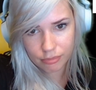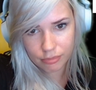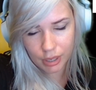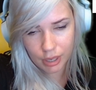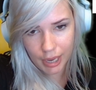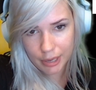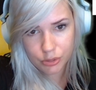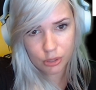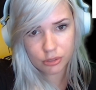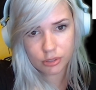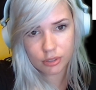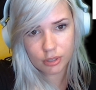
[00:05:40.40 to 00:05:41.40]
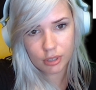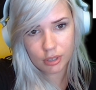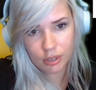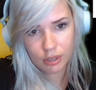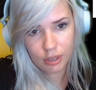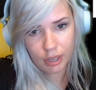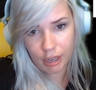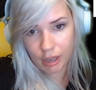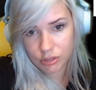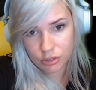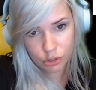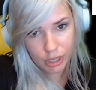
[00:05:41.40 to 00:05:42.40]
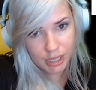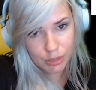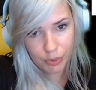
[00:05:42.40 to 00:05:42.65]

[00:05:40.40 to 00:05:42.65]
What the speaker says: household as a trans